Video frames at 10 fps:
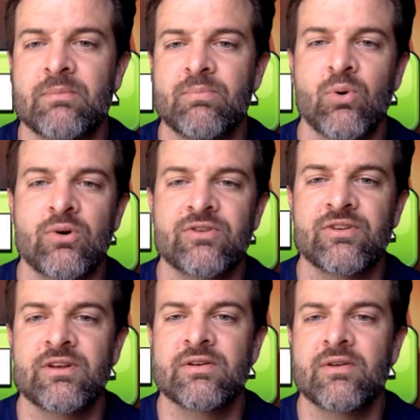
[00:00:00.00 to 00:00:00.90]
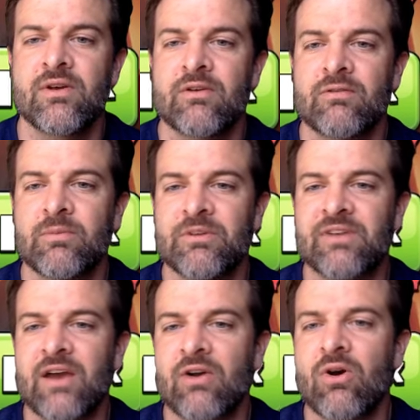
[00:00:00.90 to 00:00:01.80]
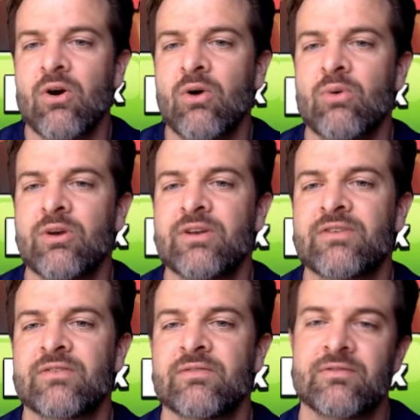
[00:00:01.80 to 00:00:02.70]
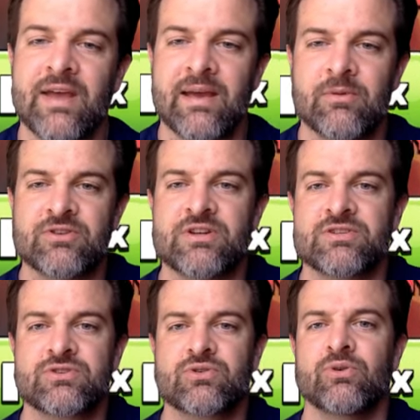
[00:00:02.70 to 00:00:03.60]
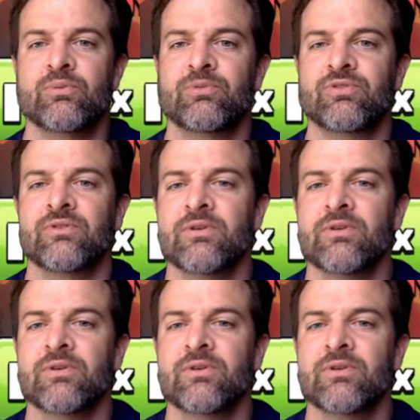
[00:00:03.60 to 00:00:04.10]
poison from the Town Hall wouldn't damage his troops.